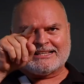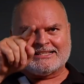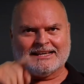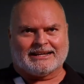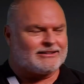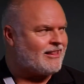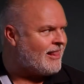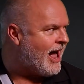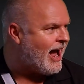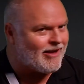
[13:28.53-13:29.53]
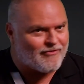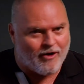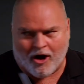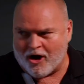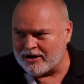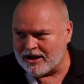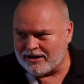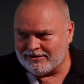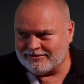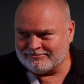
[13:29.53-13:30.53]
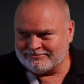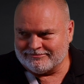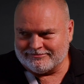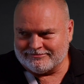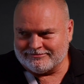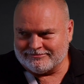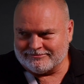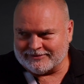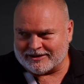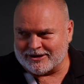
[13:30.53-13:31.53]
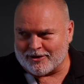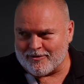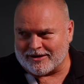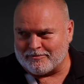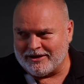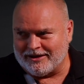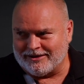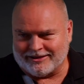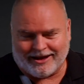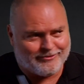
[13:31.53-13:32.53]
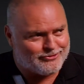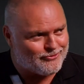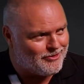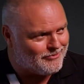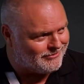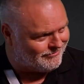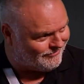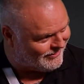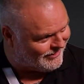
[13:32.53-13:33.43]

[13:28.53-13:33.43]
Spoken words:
See it live on SARugbymag live streaming.